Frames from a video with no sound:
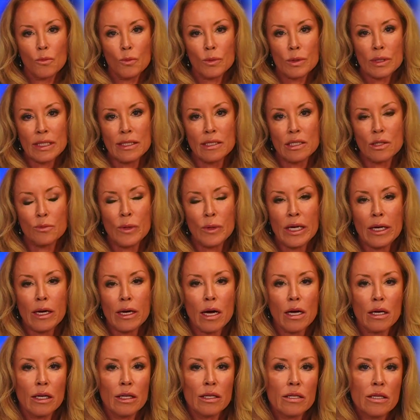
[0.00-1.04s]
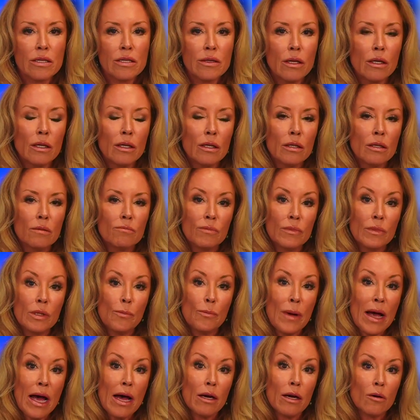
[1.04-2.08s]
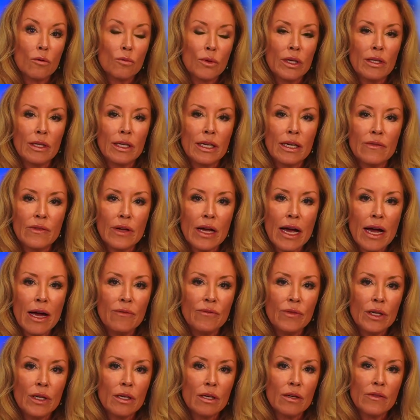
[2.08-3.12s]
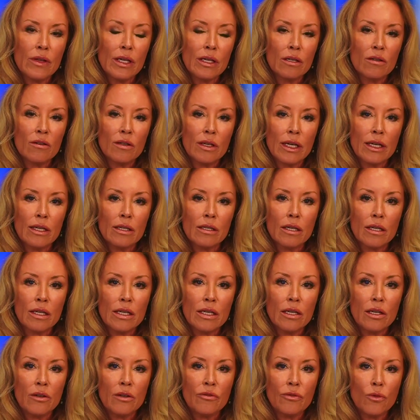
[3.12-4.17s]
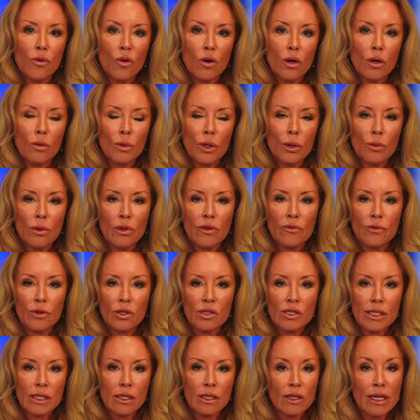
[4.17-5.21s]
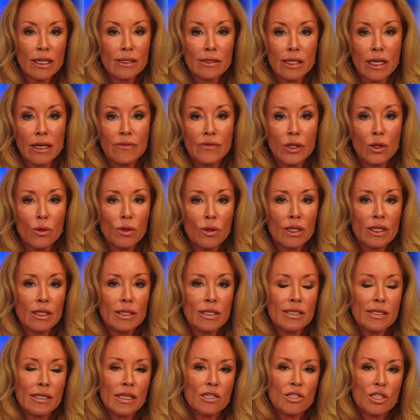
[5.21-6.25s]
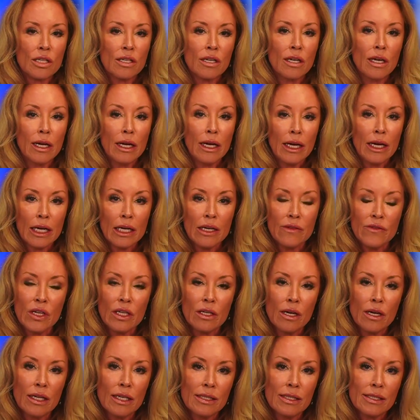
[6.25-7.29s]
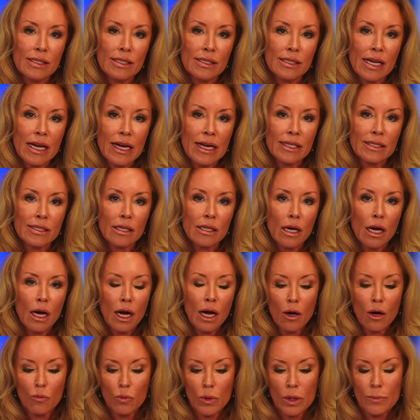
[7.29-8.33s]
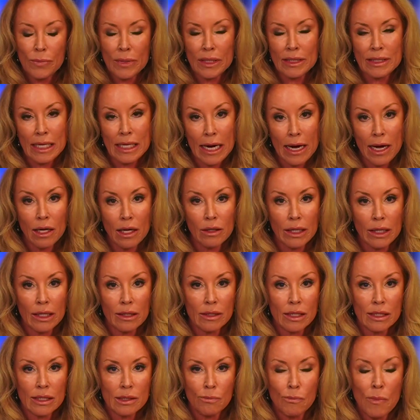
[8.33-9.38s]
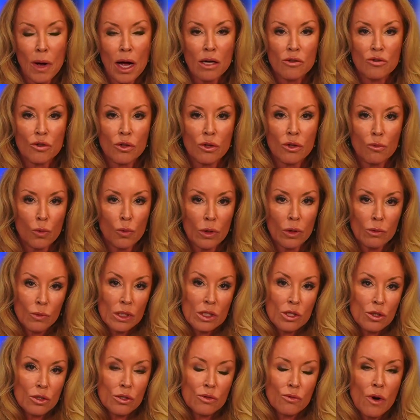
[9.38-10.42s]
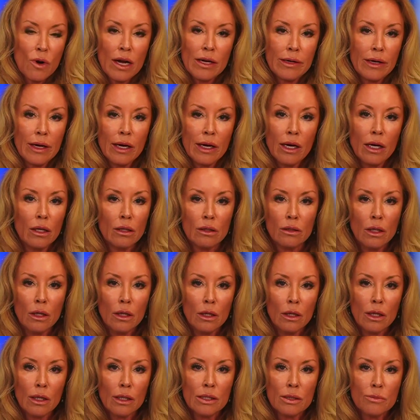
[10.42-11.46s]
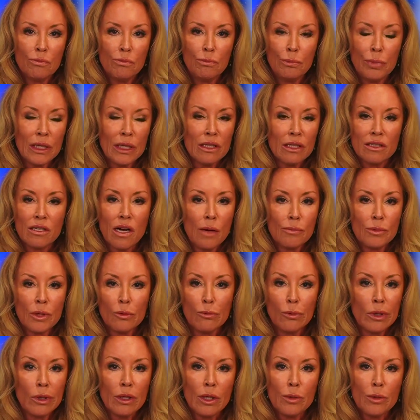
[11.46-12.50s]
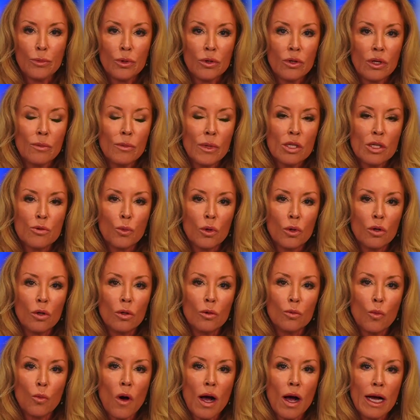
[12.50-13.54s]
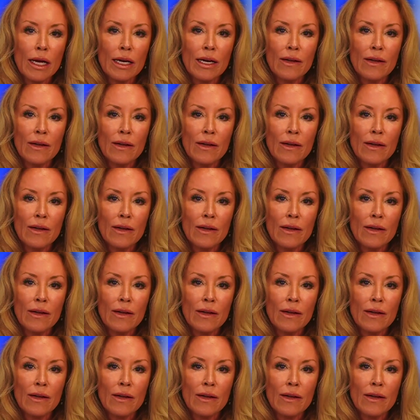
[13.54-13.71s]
Since we got in the battle, really, at the advent of the internet in '94, we were the first internet safety organization in the United States. And we've been touting this mantra, which is right now has been adopted really pretty much worldwide.